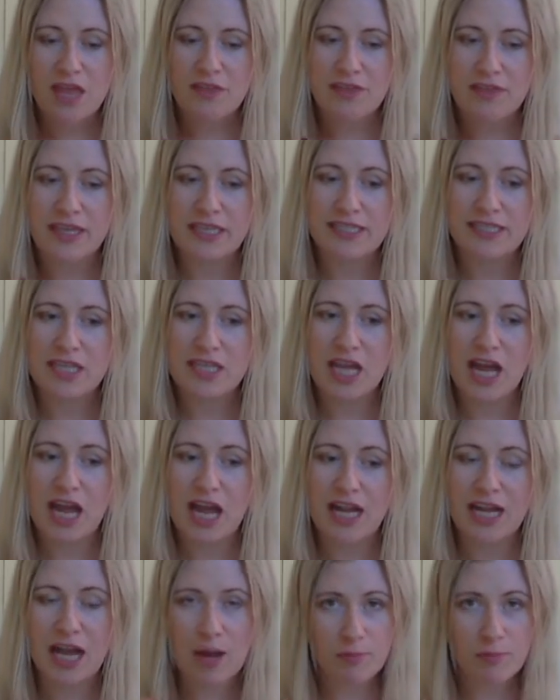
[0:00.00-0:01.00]
There's
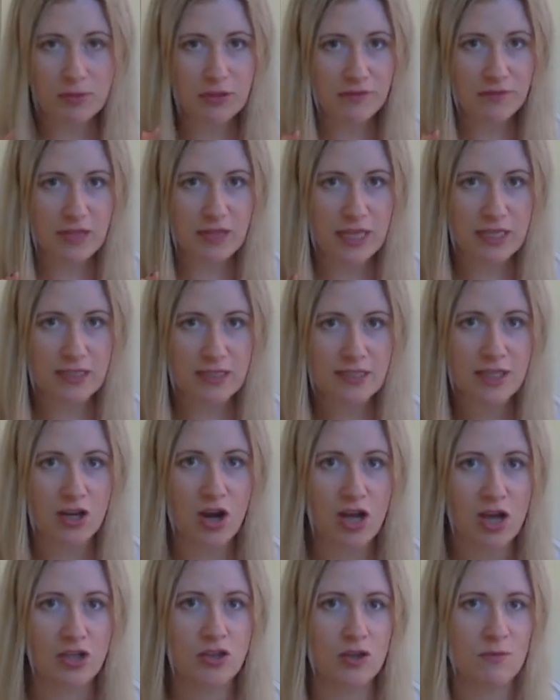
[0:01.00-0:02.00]
a couple of things that
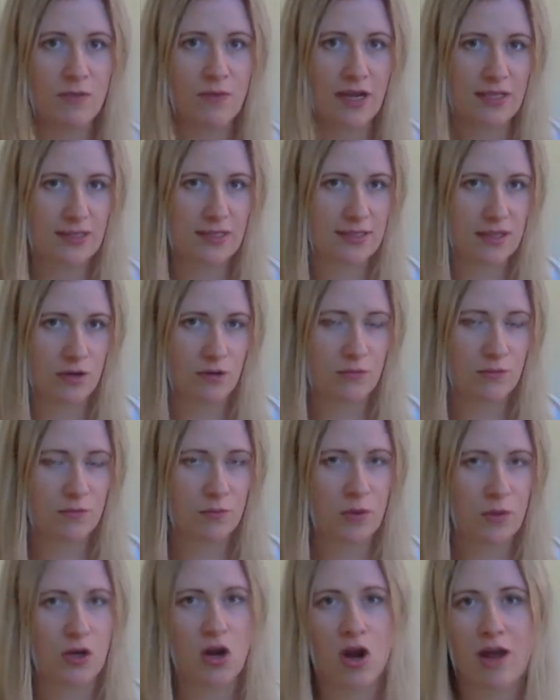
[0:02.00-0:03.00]
I do myself
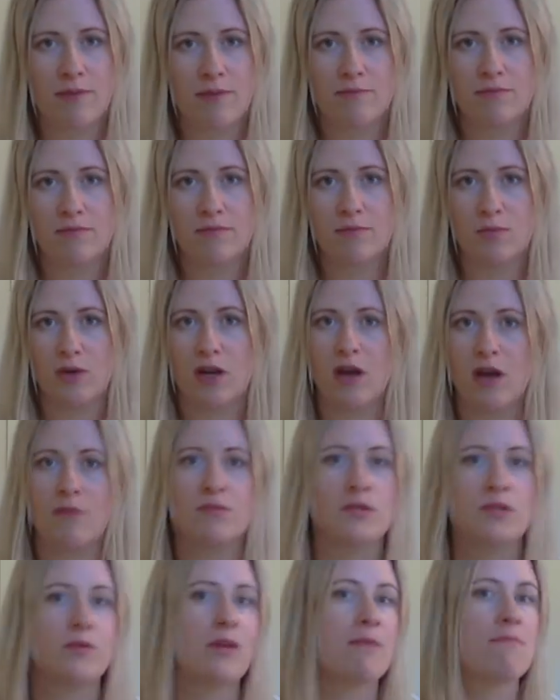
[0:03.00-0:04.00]
when I'm
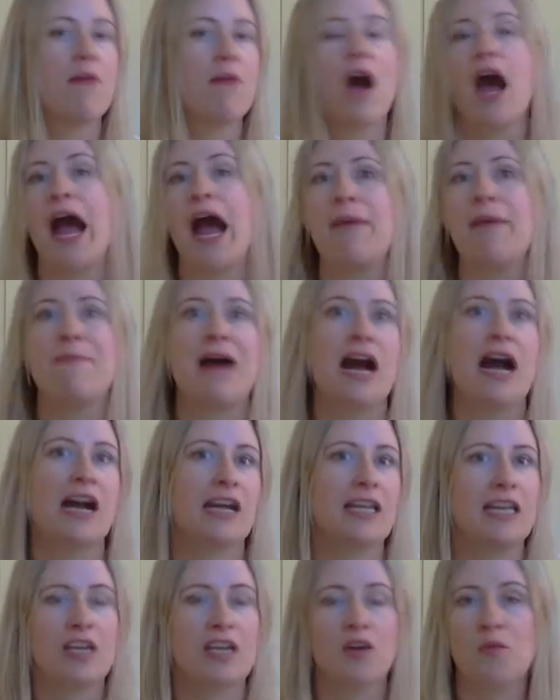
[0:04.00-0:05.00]
doing my
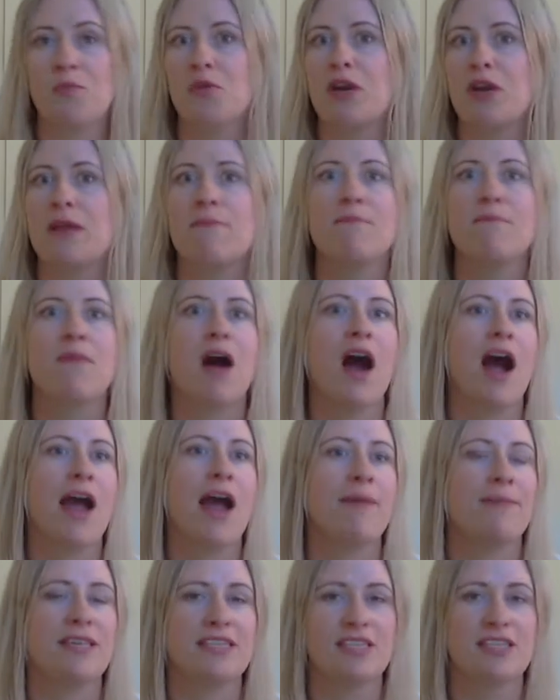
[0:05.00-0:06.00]
marketing or putting my
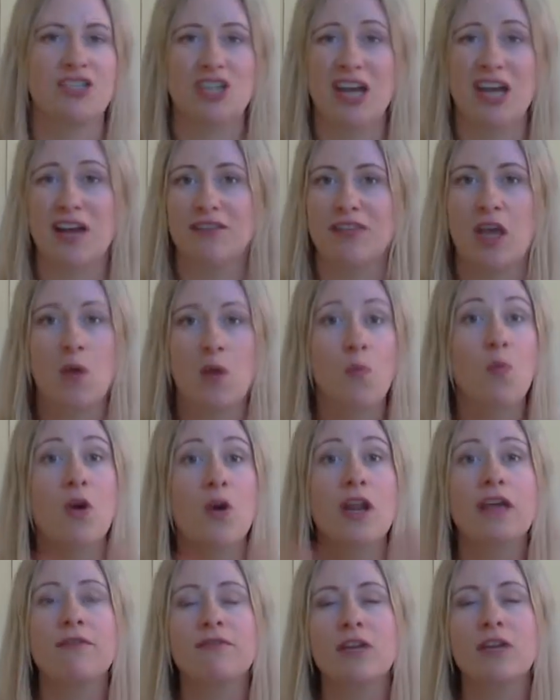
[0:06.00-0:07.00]
message out there,
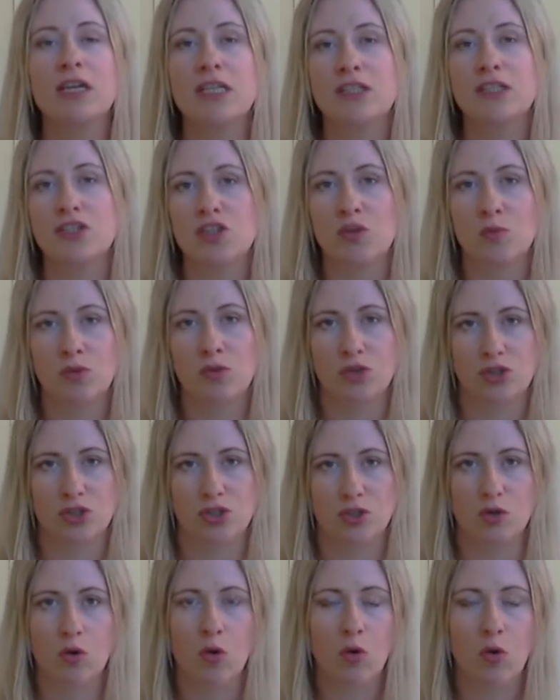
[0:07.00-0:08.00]
whatever it is you want to
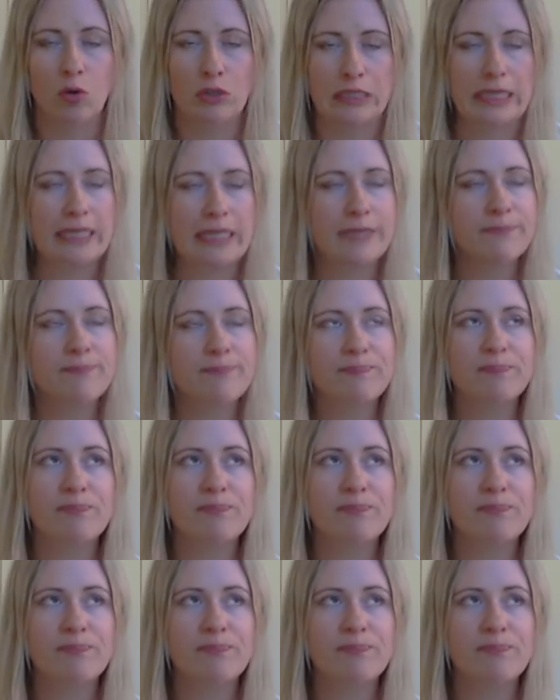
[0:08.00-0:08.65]
call it.